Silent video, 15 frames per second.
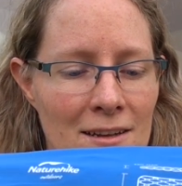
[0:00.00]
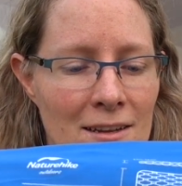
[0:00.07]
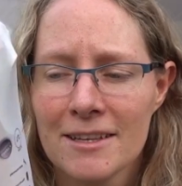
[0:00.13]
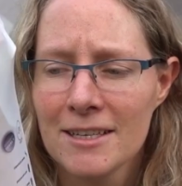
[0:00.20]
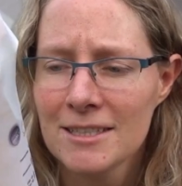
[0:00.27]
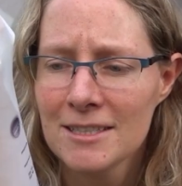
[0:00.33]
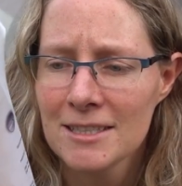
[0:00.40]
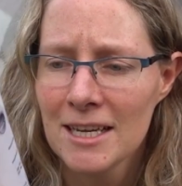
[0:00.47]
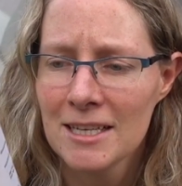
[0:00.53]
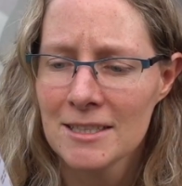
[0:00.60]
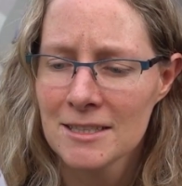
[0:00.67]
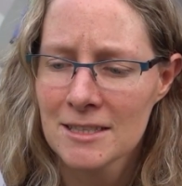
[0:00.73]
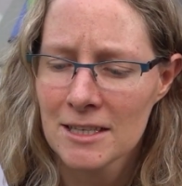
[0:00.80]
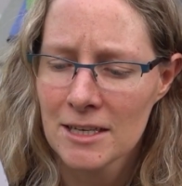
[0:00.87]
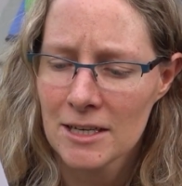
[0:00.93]
This
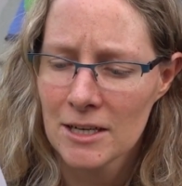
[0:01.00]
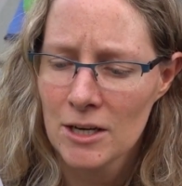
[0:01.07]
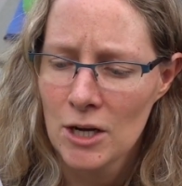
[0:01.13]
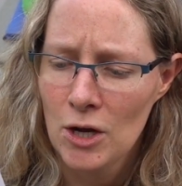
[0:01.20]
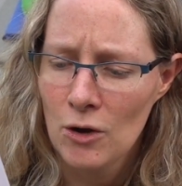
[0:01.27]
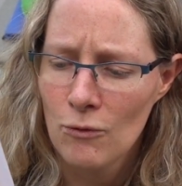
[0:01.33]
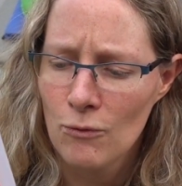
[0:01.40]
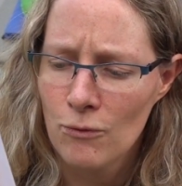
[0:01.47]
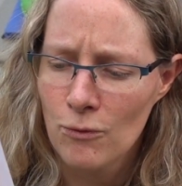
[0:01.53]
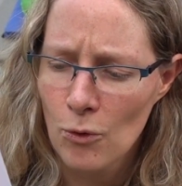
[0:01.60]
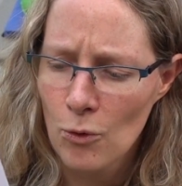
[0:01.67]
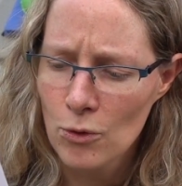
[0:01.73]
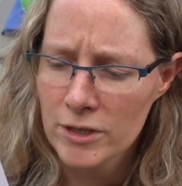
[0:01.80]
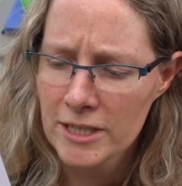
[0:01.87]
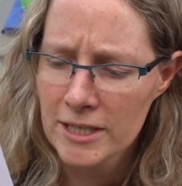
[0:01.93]
is the
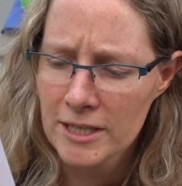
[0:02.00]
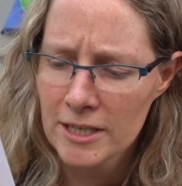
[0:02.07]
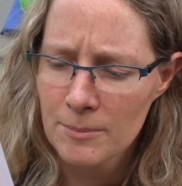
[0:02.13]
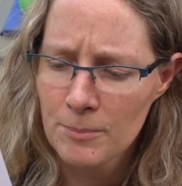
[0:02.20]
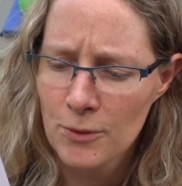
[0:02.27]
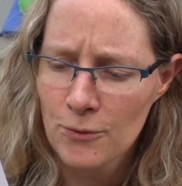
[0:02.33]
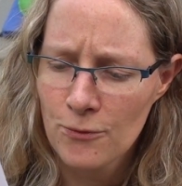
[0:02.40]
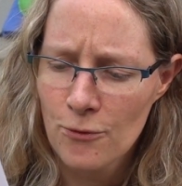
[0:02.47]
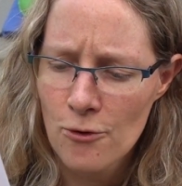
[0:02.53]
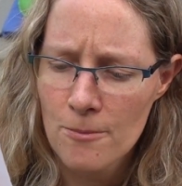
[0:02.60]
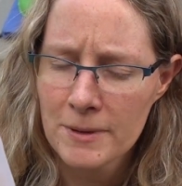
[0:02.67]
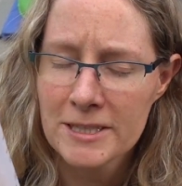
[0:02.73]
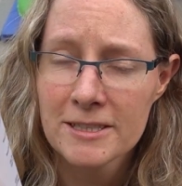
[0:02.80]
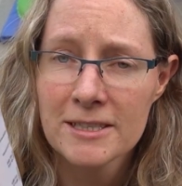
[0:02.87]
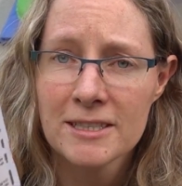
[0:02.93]
Vorder
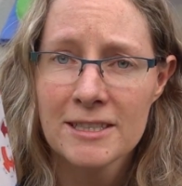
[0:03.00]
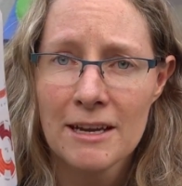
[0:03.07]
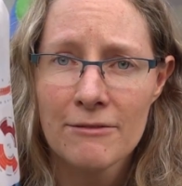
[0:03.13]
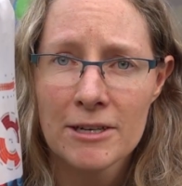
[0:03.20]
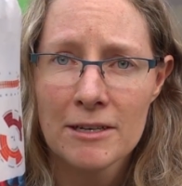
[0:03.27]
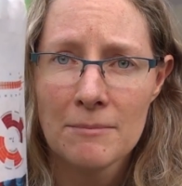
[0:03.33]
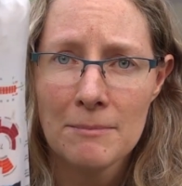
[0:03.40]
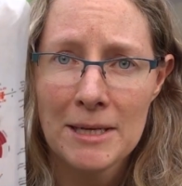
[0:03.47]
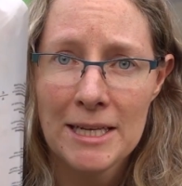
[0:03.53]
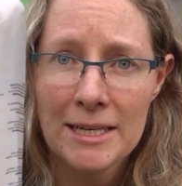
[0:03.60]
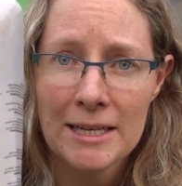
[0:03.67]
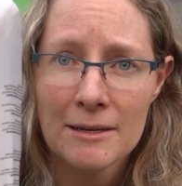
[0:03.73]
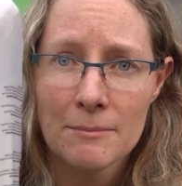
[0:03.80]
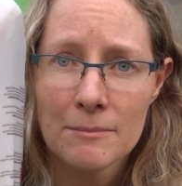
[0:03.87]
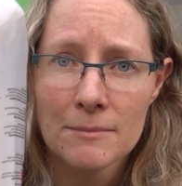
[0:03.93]
Performance 7
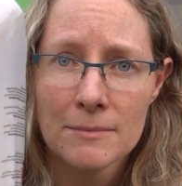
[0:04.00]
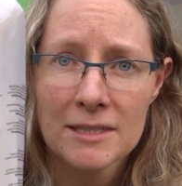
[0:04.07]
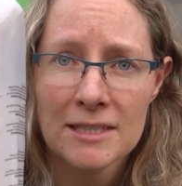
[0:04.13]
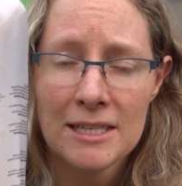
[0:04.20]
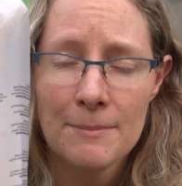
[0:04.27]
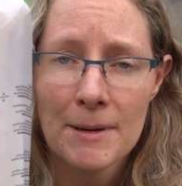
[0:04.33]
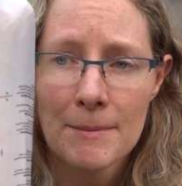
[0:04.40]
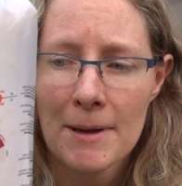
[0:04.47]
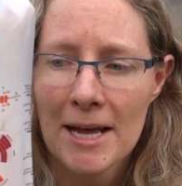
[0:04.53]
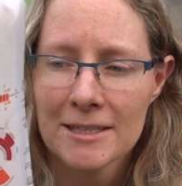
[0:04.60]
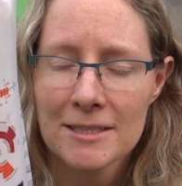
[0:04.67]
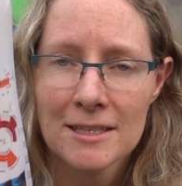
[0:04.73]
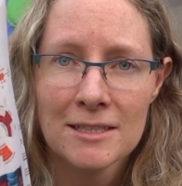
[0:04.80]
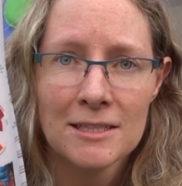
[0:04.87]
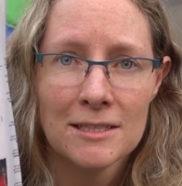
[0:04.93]
medium sleeping mat.
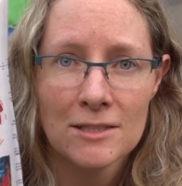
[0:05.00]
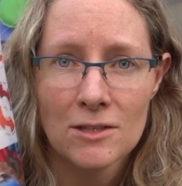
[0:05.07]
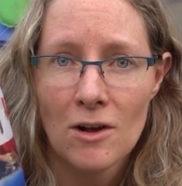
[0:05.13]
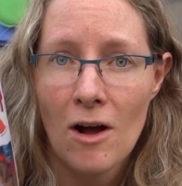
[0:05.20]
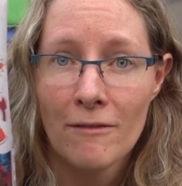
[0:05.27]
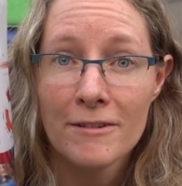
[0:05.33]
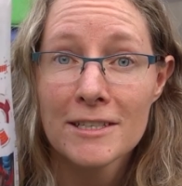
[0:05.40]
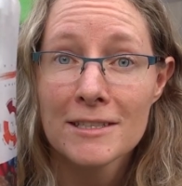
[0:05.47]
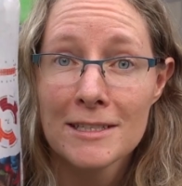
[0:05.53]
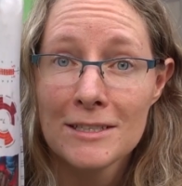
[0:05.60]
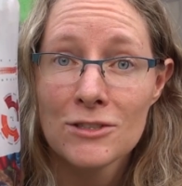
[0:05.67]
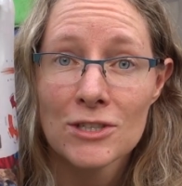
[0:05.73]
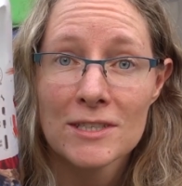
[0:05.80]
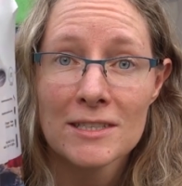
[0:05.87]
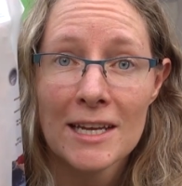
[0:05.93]
This is obviously
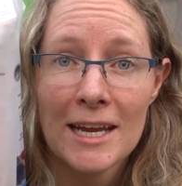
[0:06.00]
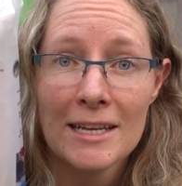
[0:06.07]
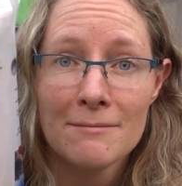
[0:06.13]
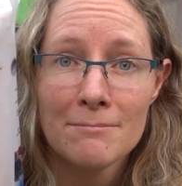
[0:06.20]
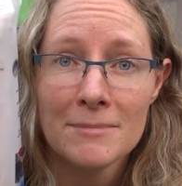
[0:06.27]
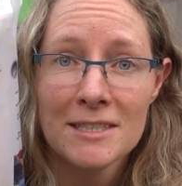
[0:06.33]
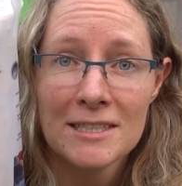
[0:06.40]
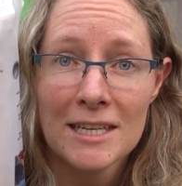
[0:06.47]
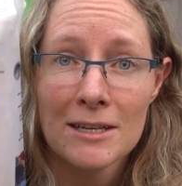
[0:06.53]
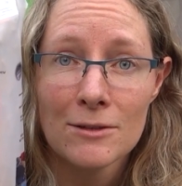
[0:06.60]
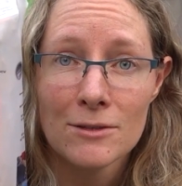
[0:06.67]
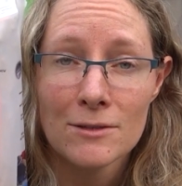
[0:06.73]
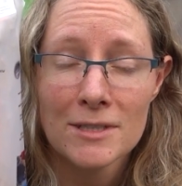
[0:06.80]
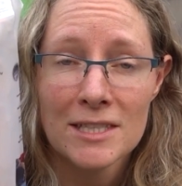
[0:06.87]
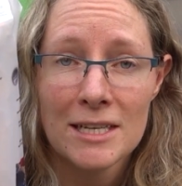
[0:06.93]
just a
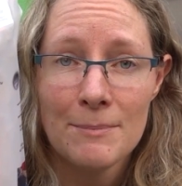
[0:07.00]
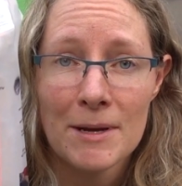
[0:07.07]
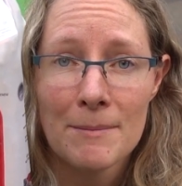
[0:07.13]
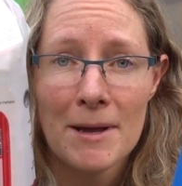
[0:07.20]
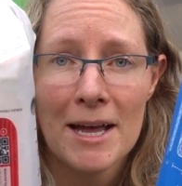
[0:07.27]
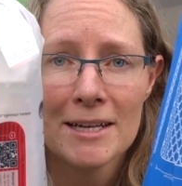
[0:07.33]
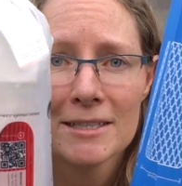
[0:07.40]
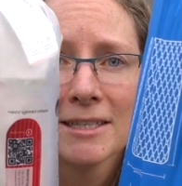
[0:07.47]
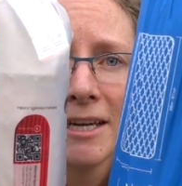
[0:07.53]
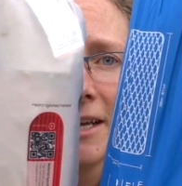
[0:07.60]
single sleeping mat,